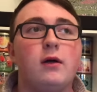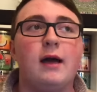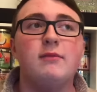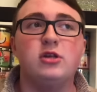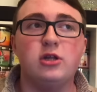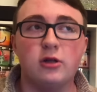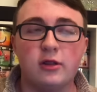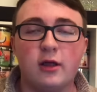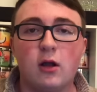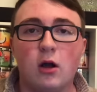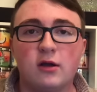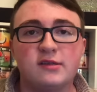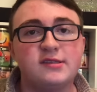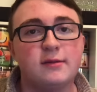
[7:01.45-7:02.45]
I'm sure there
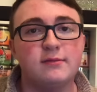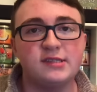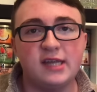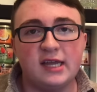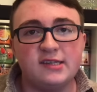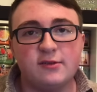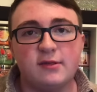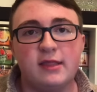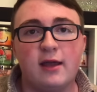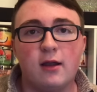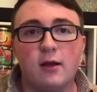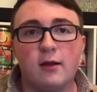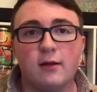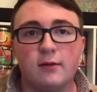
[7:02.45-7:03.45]
are some states
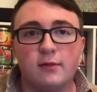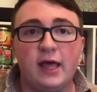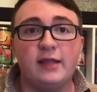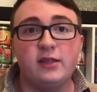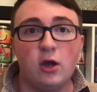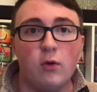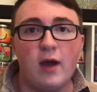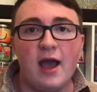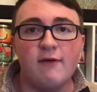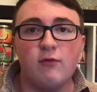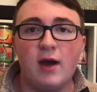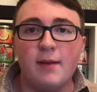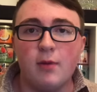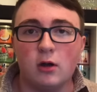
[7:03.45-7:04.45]
that don't
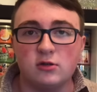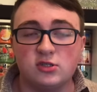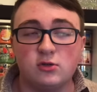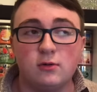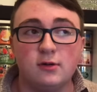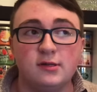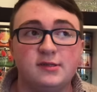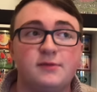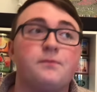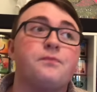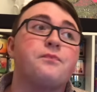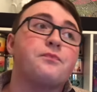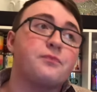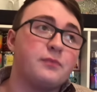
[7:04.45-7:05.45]
have White Barn stores,
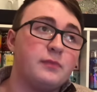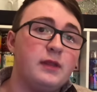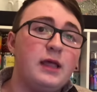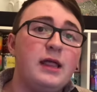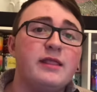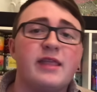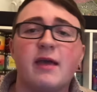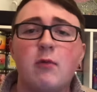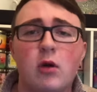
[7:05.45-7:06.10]
they